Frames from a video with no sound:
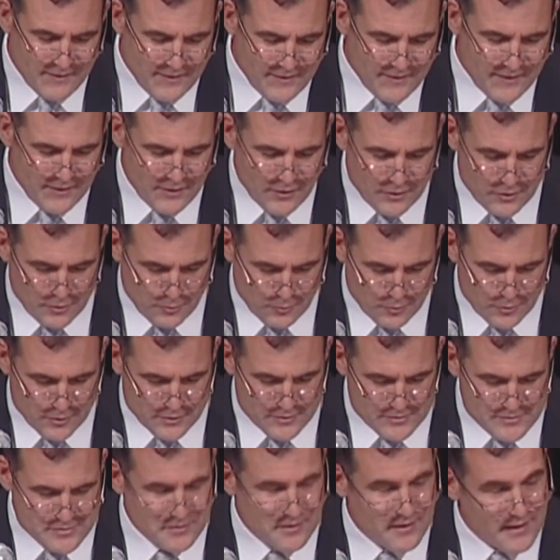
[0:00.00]
In other
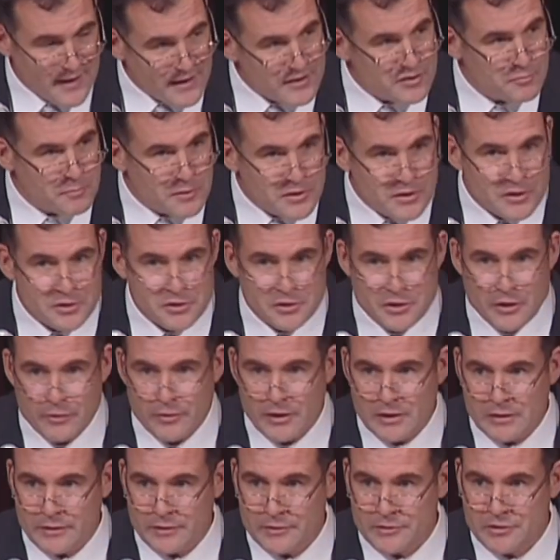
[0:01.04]
words,
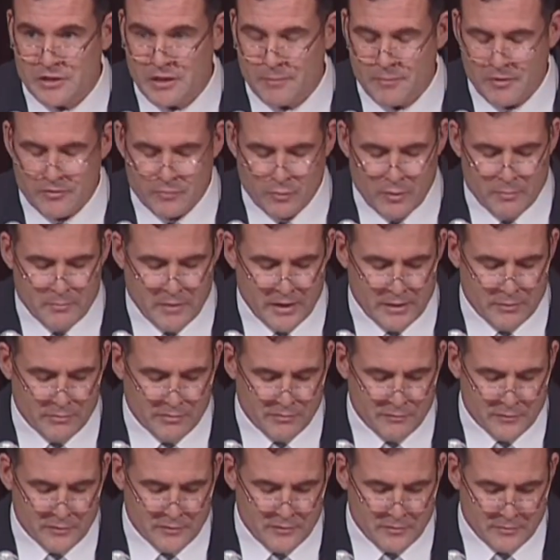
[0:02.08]
expeditionary leadership, as we might
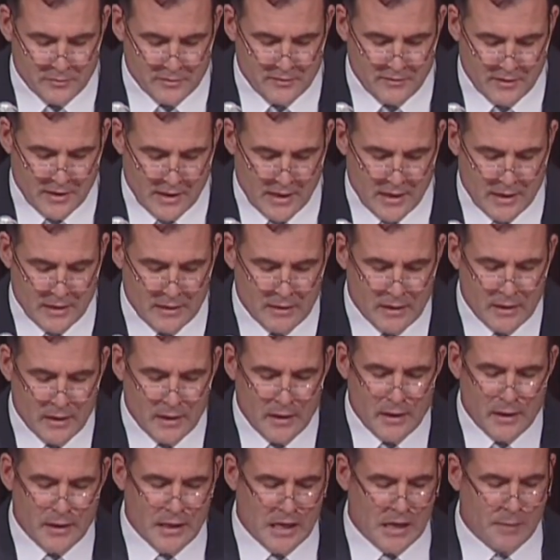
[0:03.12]
refer to it today,
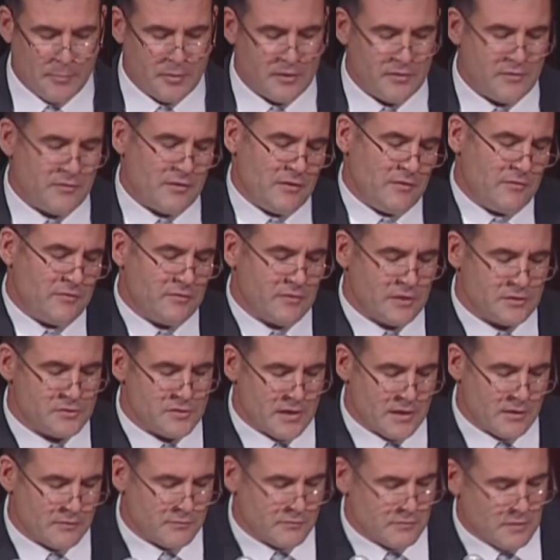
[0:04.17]
competencies such
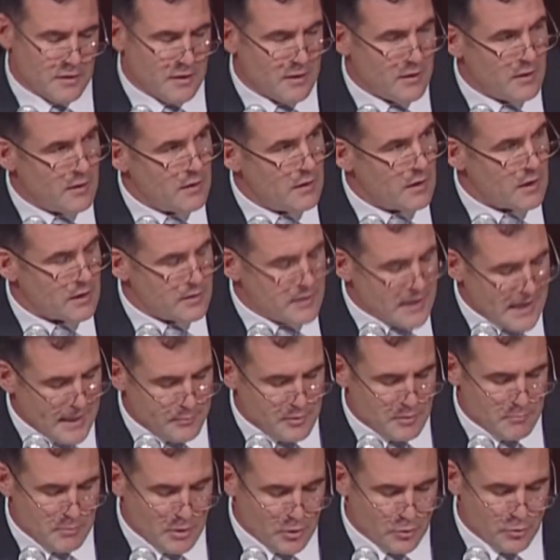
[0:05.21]
as
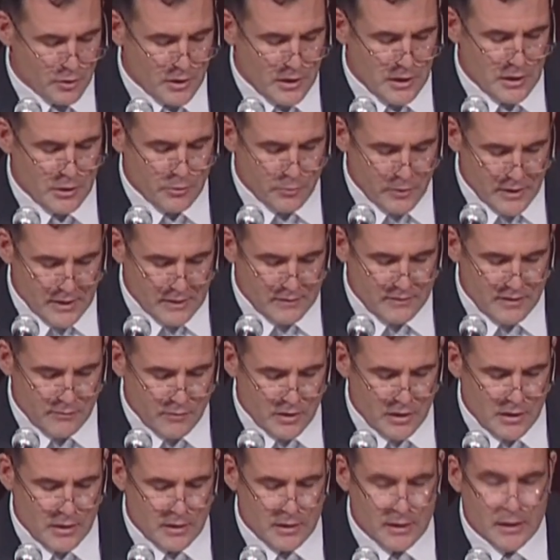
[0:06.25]
adaptability,
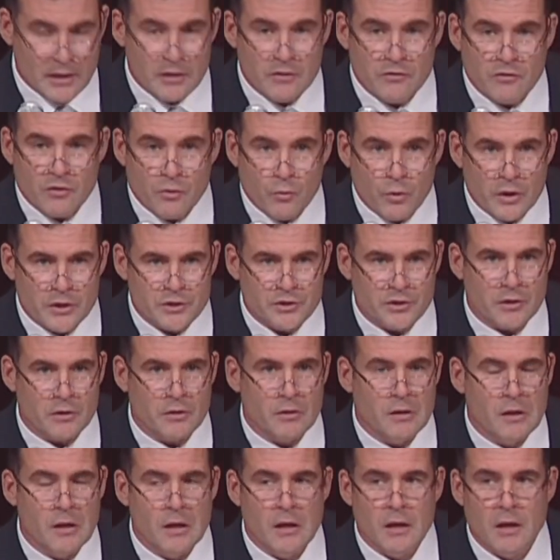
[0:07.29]
creativity,
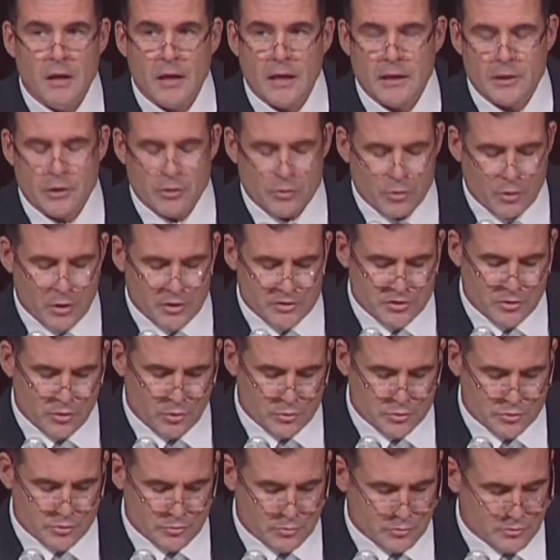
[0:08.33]
intuition, and
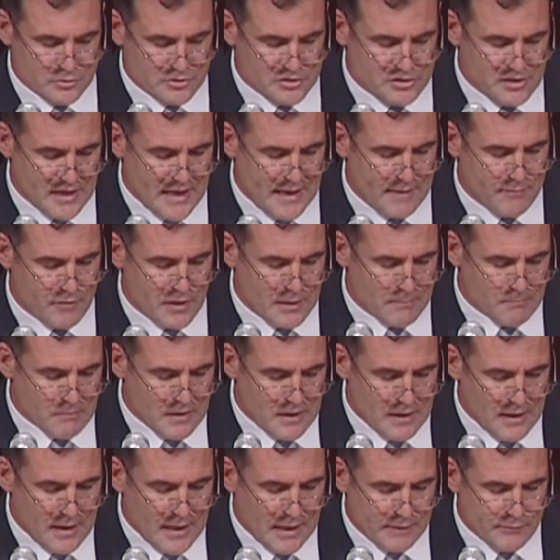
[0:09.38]
cross-cultural savvy
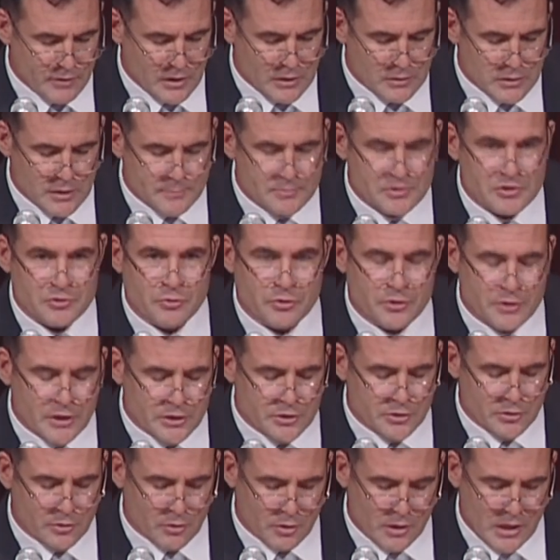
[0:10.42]
have eclipsed
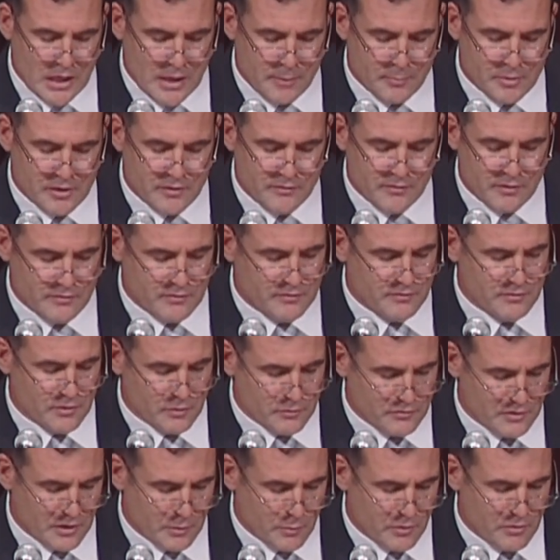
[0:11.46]
traditional competencies
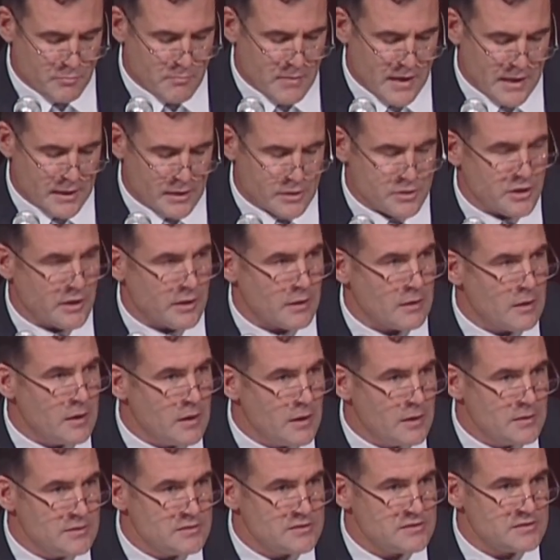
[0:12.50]
associated with managing
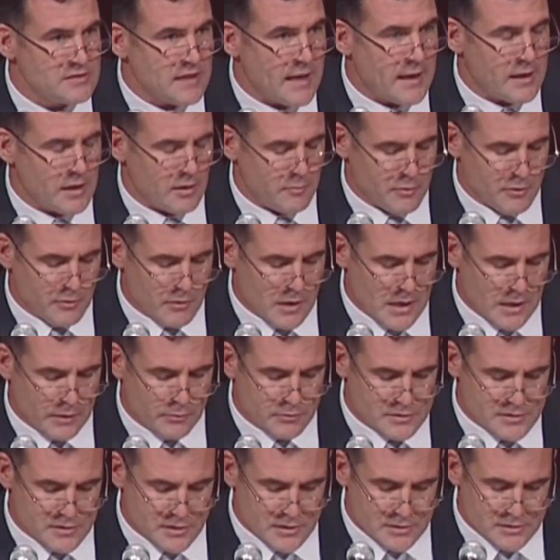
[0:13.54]
static
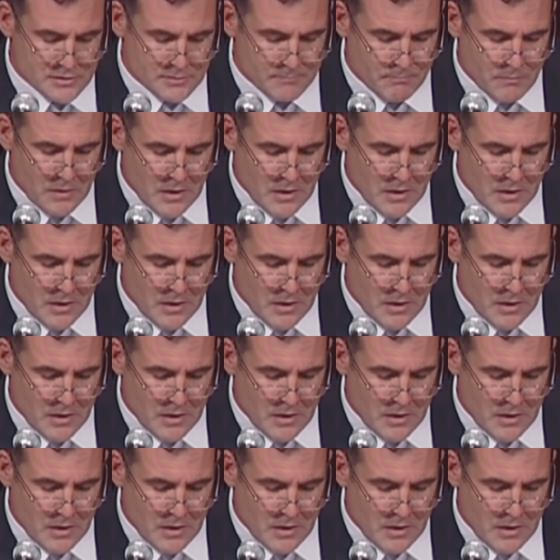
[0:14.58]
bureaucracies.